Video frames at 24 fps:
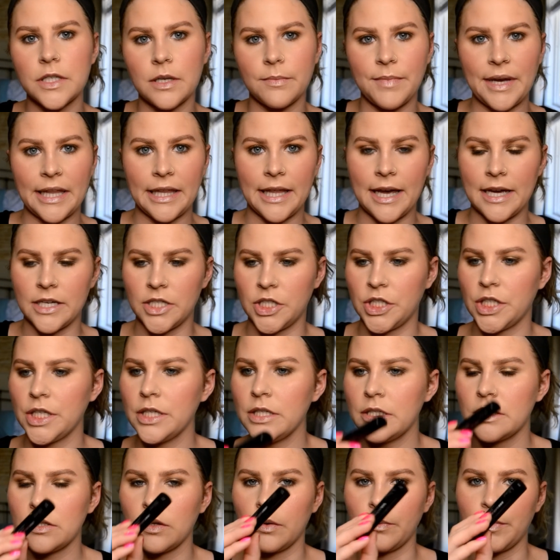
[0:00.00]
out my lashes,
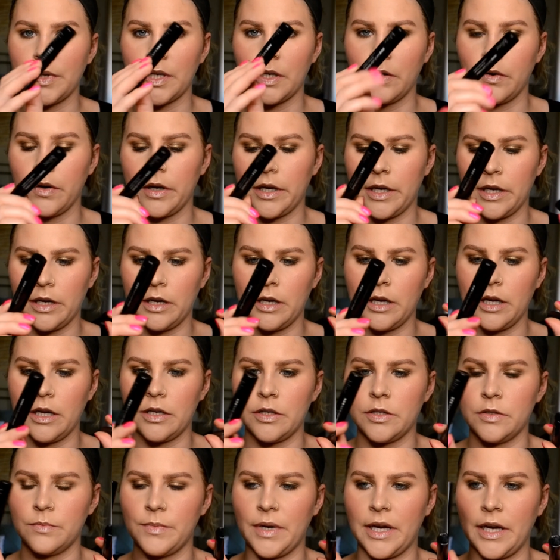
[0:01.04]
so I'm going to go ahead and
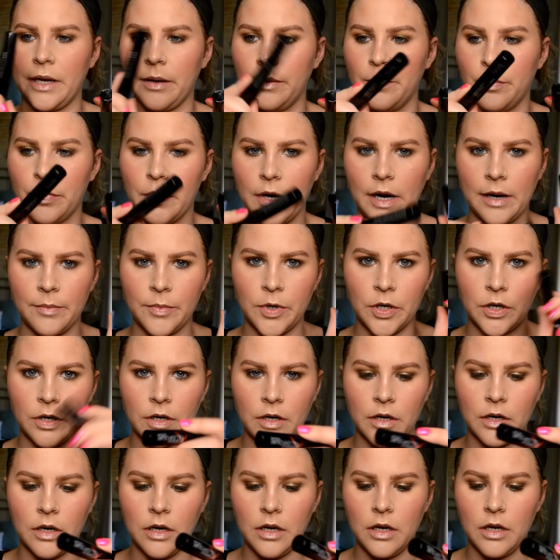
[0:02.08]
do my primer,